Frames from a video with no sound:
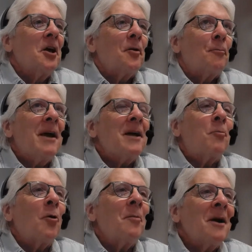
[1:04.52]
Make
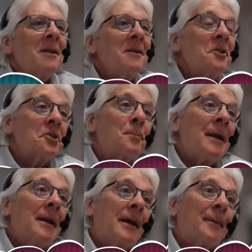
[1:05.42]
more money than you're
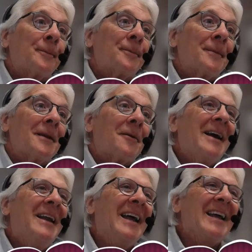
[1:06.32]
spending,
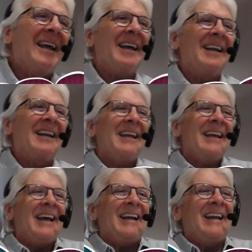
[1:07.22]
right? and,